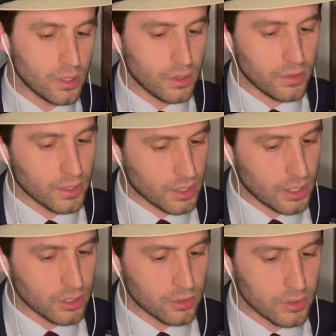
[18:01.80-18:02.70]
The
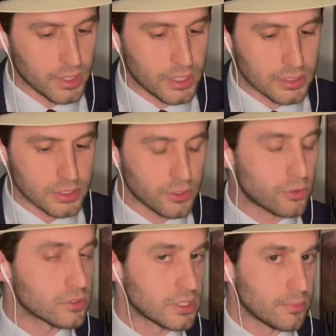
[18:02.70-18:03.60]
color is your
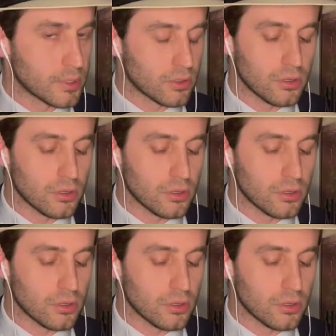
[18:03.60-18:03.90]
typical